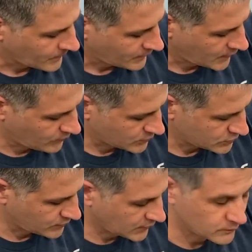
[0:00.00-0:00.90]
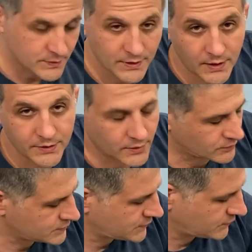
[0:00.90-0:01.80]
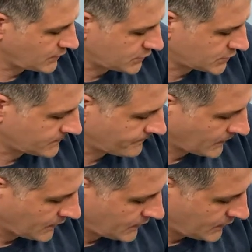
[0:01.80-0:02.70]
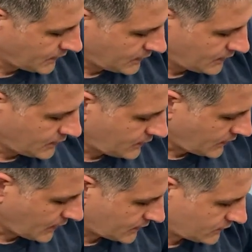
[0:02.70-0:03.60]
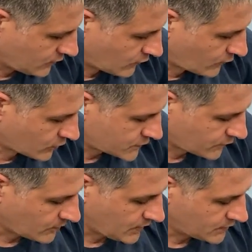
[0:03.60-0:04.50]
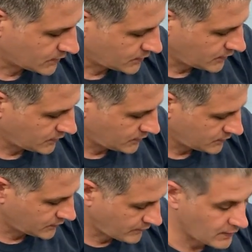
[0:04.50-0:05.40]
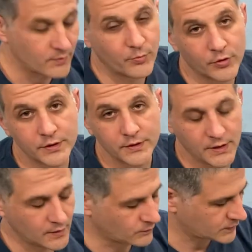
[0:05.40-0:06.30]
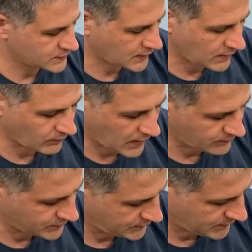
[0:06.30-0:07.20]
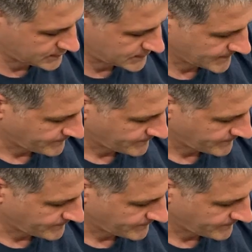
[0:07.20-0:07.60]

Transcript: Anyway, so that was another consideration. And of course for me the very important thing was how loud it is.